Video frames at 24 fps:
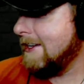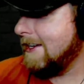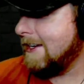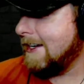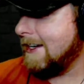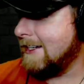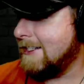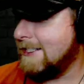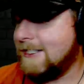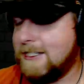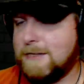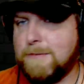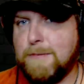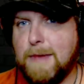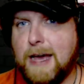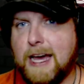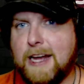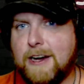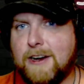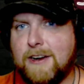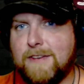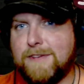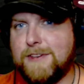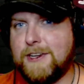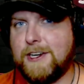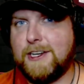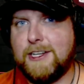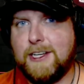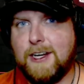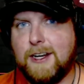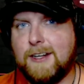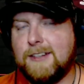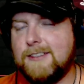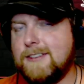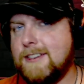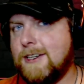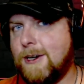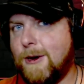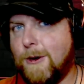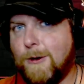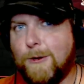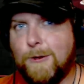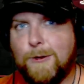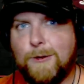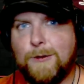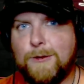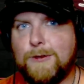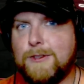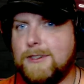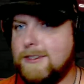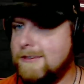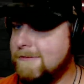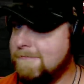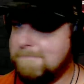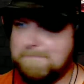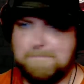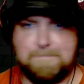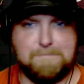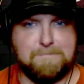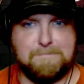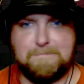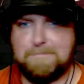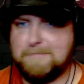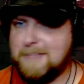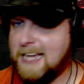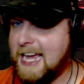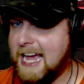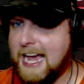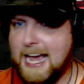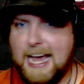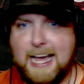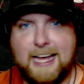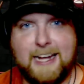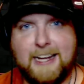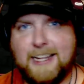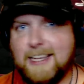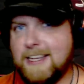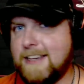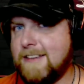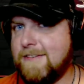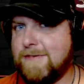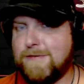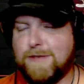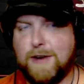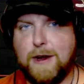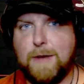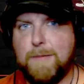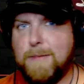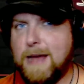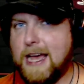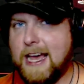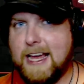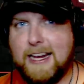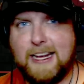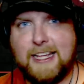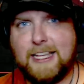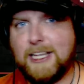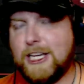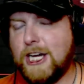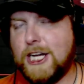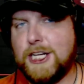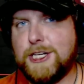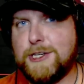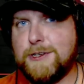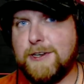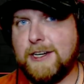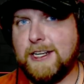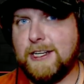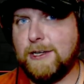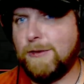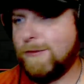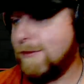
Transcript: It doesn't matter if they're young, old, any from any country in the